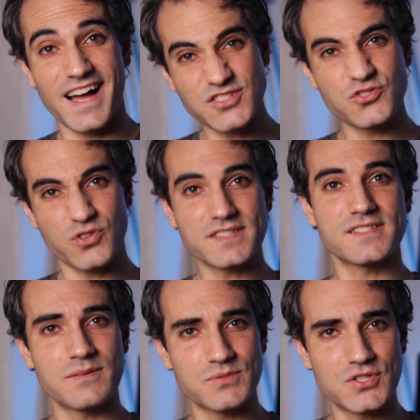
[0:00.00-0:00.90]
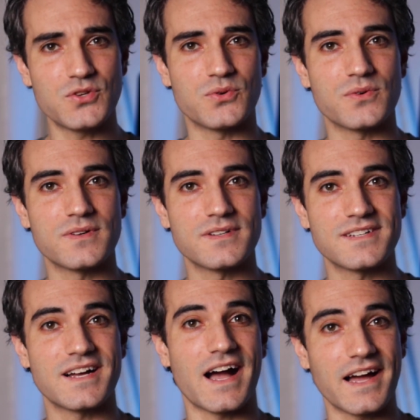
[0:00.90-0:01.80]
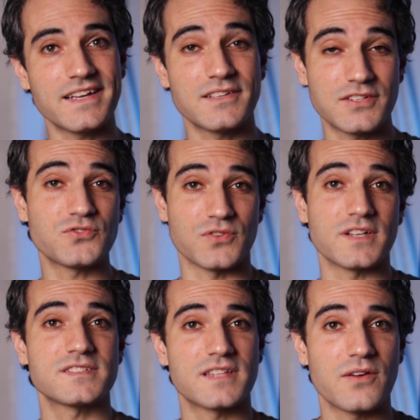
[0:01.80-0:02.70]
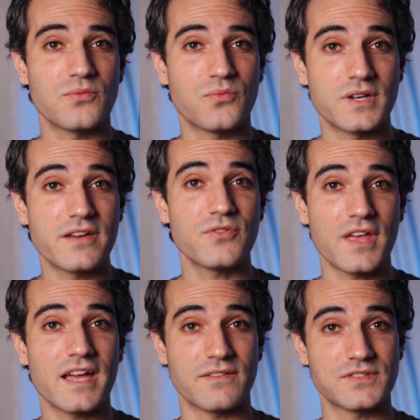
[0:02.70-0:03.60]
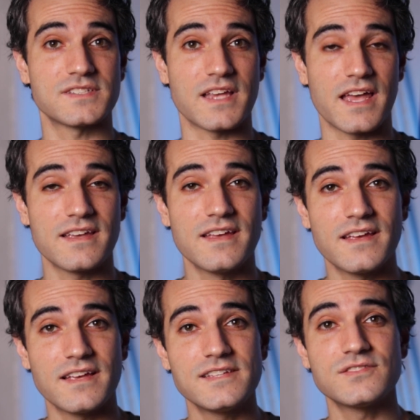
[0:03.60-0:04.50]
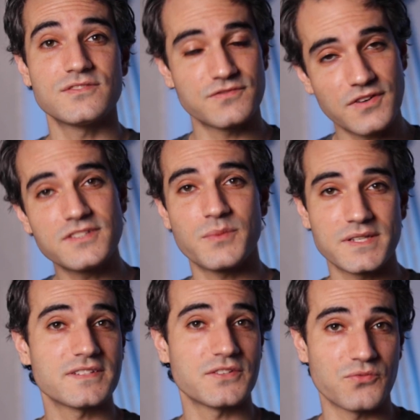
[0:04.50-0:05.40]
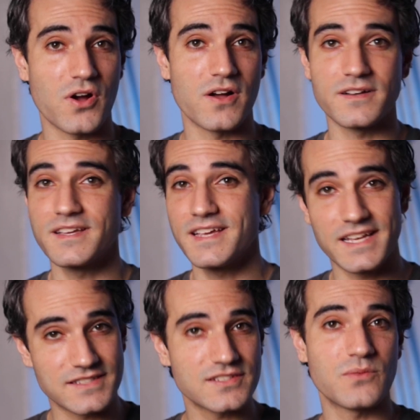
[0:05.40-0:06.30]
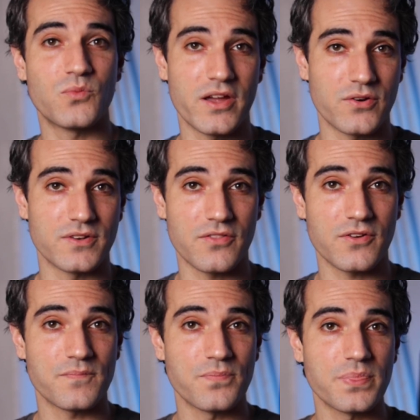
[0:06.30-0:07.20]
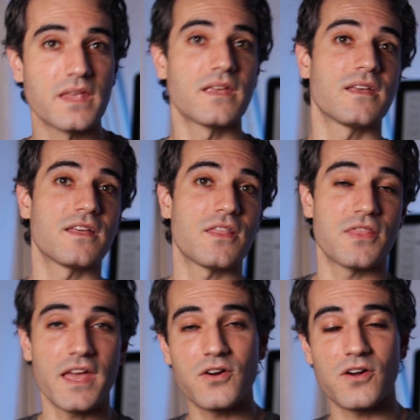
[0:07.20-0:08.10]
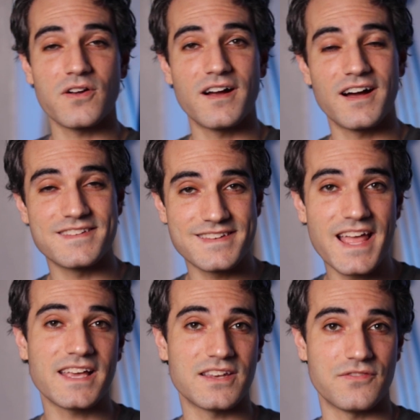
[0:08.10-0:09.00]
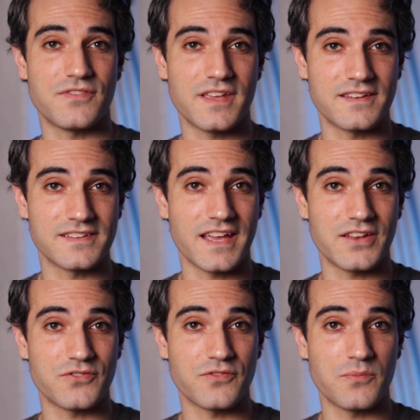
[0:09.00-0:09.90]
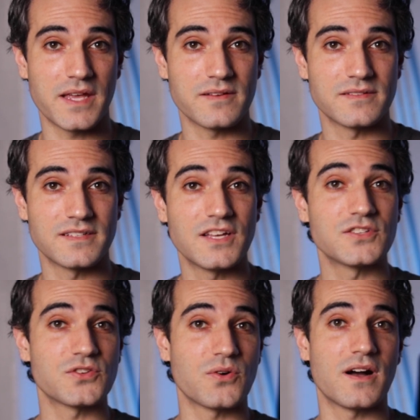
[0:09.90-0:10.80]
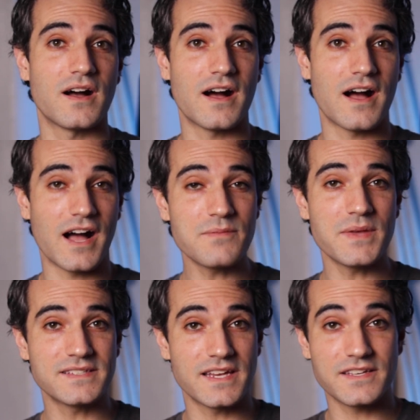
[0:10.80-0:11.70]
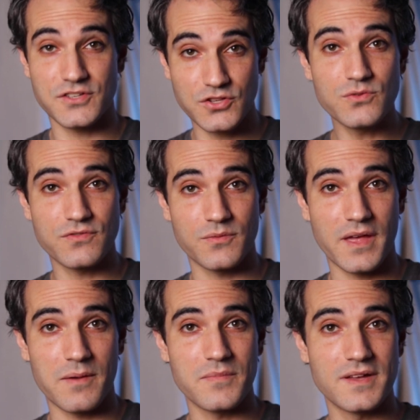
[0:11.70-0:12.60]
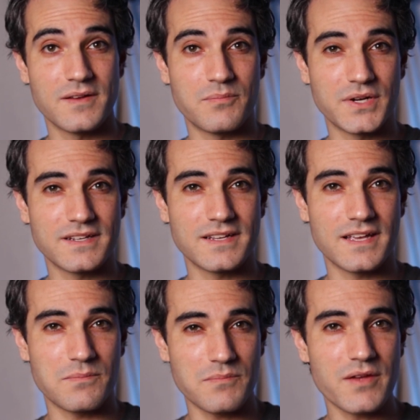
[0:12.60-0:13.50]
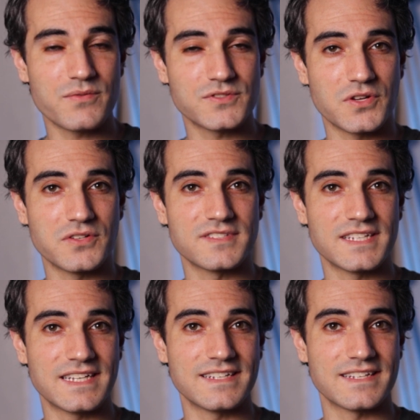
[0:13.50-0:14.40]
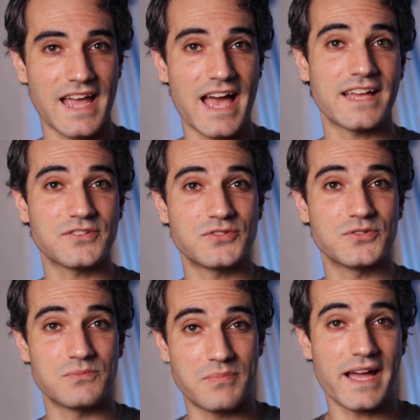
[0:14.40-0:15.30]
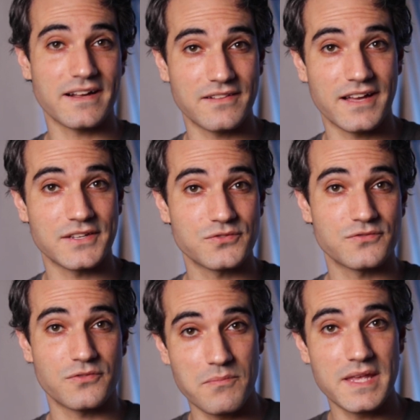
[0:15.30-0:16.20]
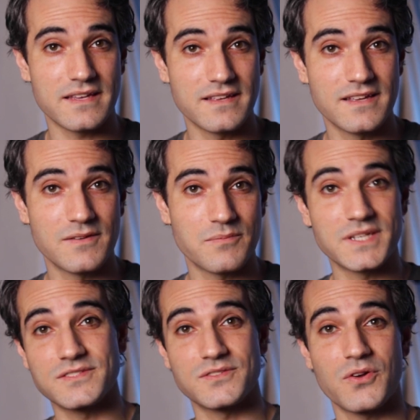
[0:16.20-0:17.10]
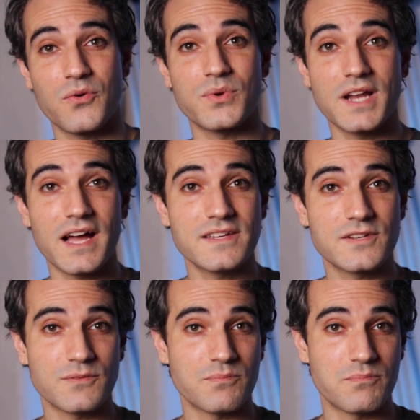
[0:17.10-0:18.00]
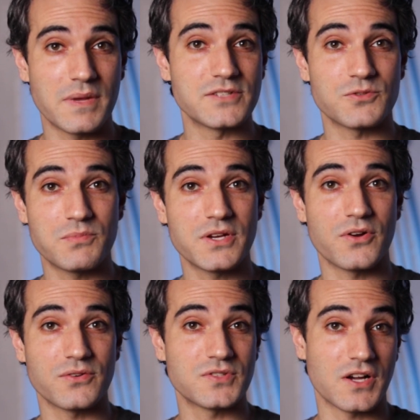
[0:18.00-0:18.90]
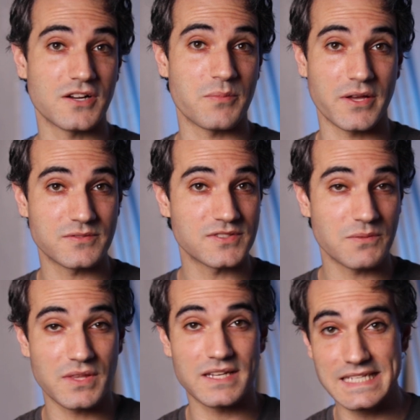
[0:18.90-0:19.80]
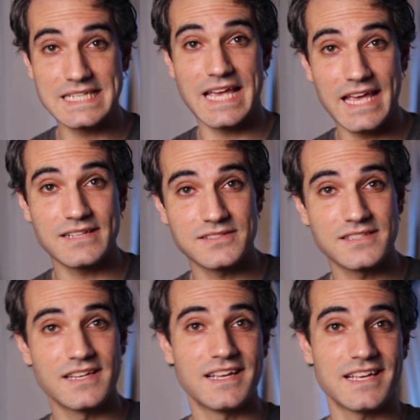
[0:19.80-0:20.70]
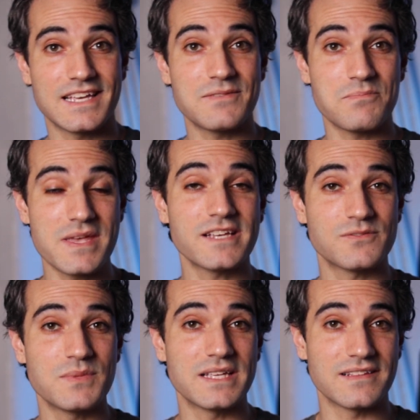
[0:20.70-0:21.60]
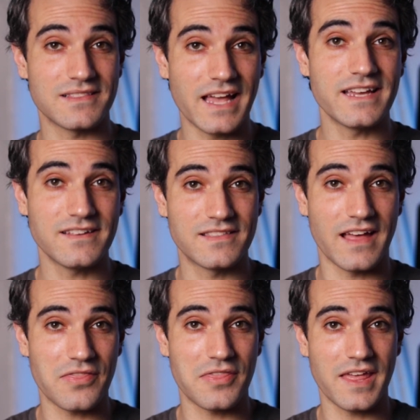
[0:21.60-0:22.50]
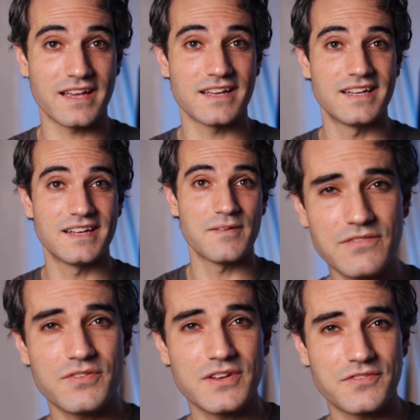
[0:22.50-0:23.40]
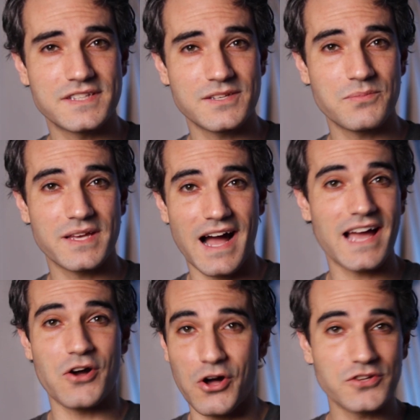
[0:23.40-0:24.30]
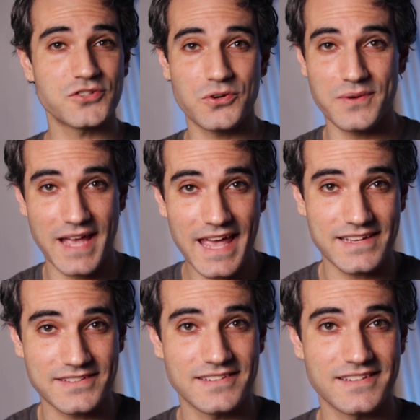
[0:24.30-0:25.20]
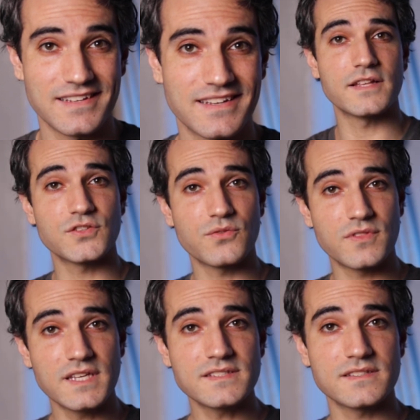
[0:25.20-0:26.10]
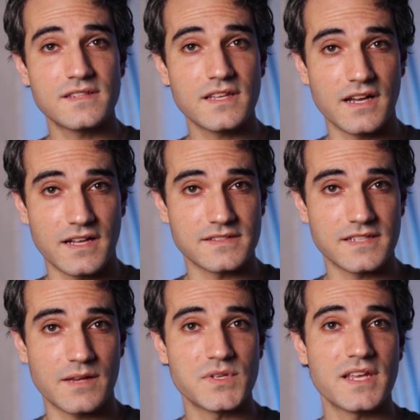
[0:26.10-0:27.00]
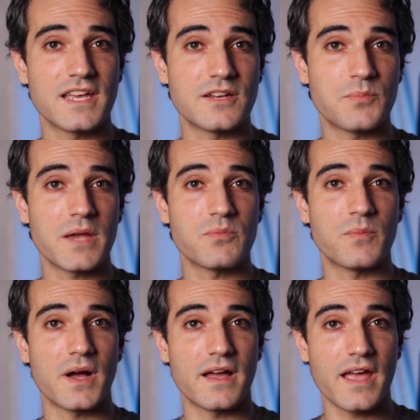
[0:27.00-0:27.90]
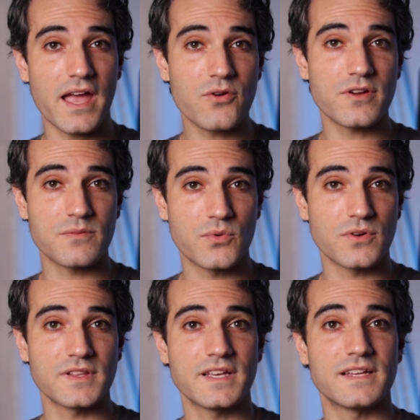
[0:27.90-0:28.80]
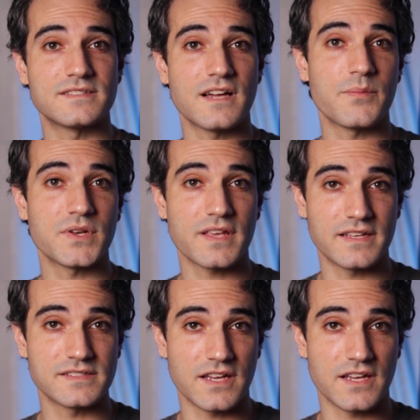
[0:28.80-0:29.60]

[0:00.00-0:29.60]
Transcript: I trust them too. I can trust that whatever they have to say is fundamentally wrong in some way or another. They are a negative indicator for me. So I may take a cue from them, but it may result in an attitude backlash from me. Because when I hear Ben Shapiro talk about something he hates, it makes me like that thing, even if it's something I also hate. And so this is the concept in a paper by Eric Merkley and Dominik A.